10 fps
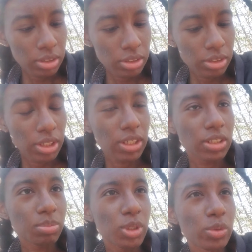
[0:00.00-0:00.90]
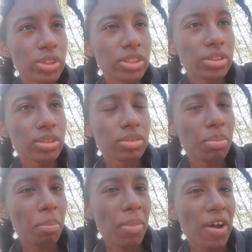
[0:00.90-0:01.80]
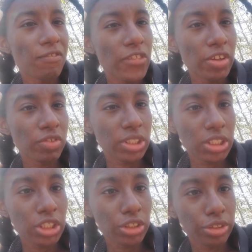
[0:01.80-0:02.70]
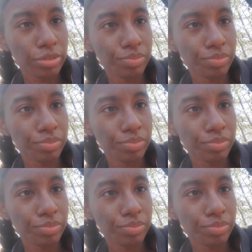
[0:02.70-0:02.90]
She asked me what's my favorite singer.